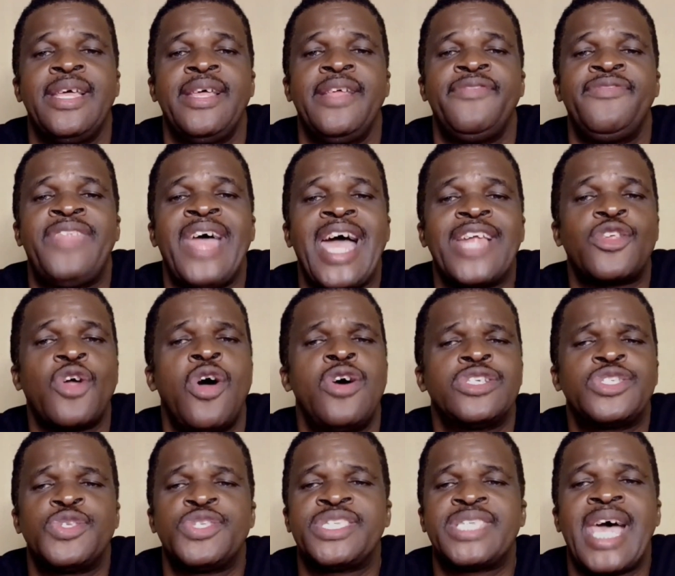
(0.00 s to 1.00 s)
that
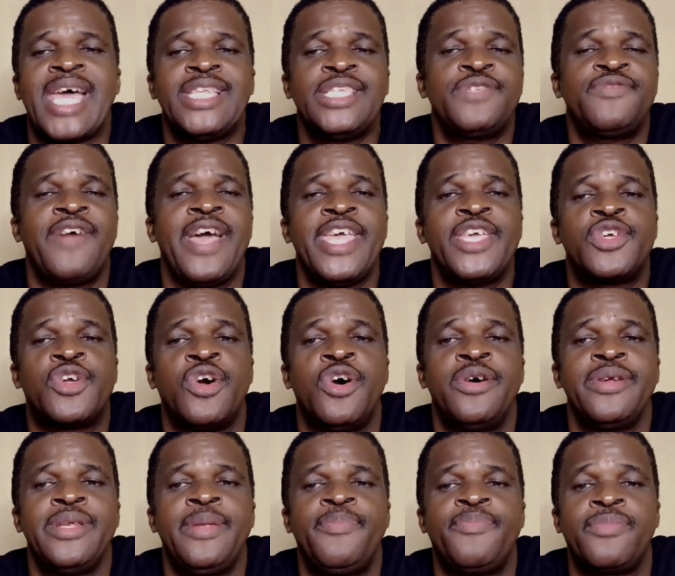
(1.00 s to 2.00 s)
ought to satisfy
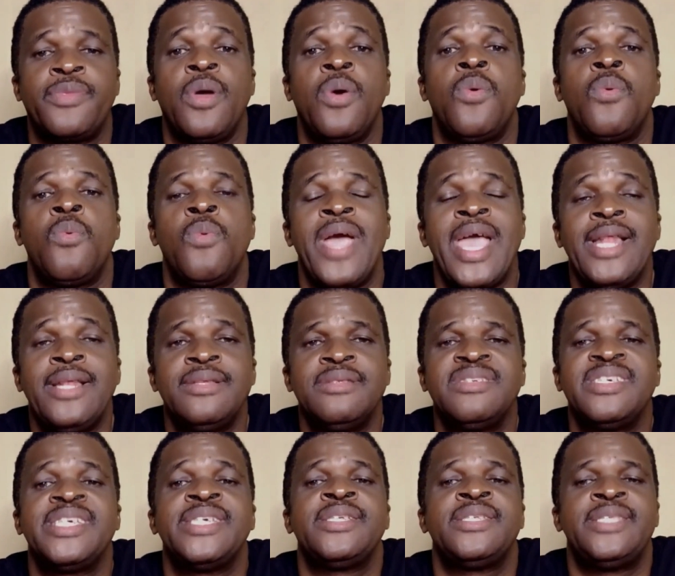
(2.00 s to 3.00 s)
God. Well,
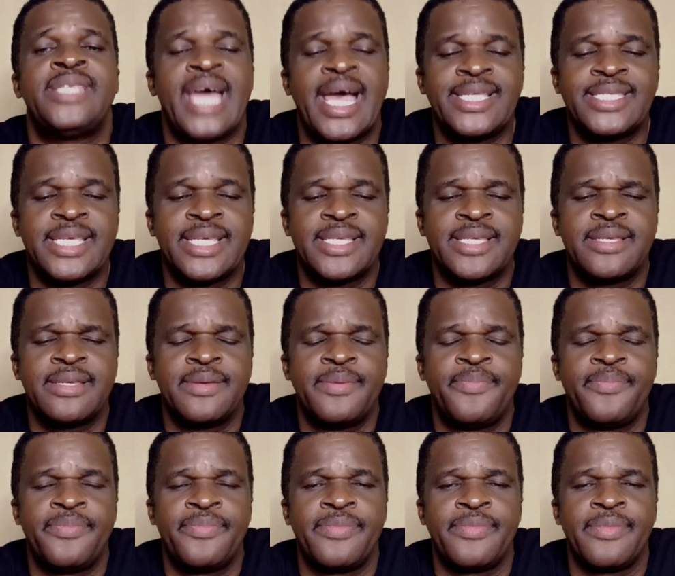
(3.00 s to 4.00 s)
it doesn't.
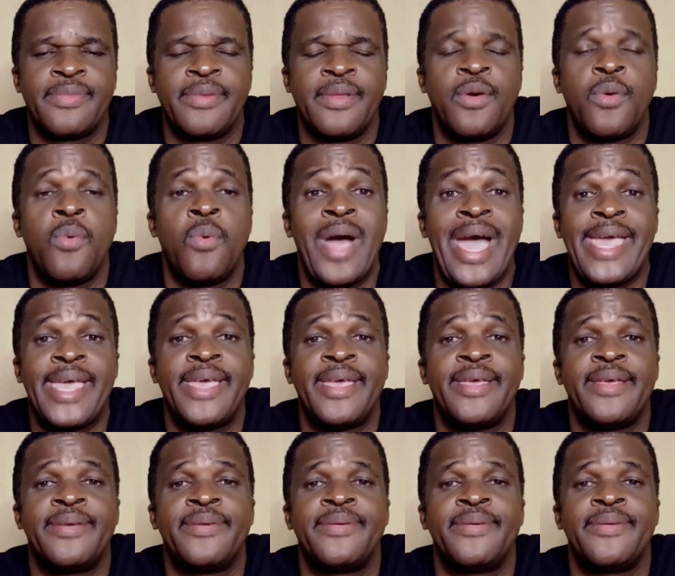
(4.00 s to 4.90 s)
Why?